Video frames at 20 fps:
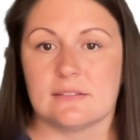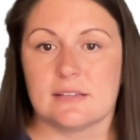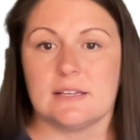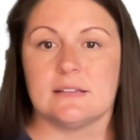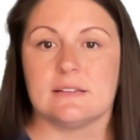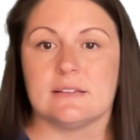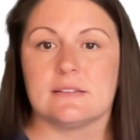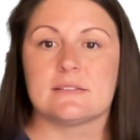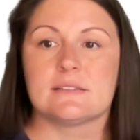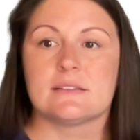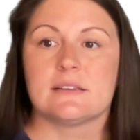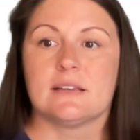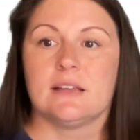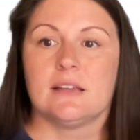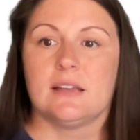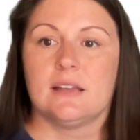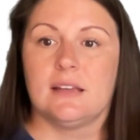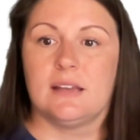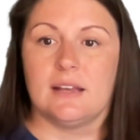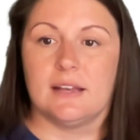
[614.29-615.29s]
It's
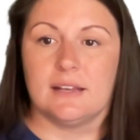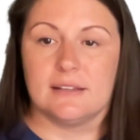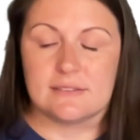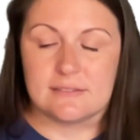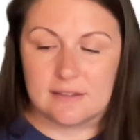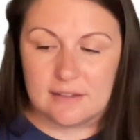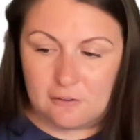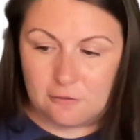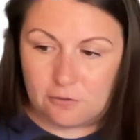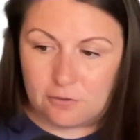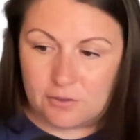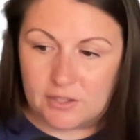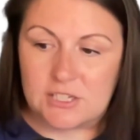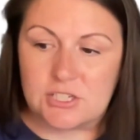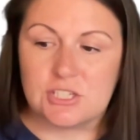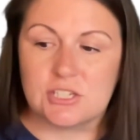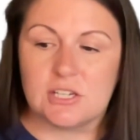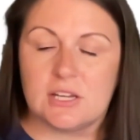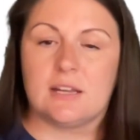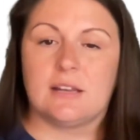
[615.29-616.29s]
an
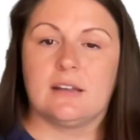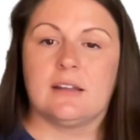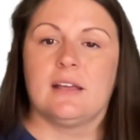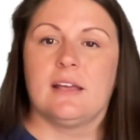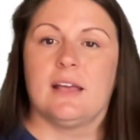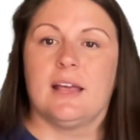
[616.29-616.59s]
affliction,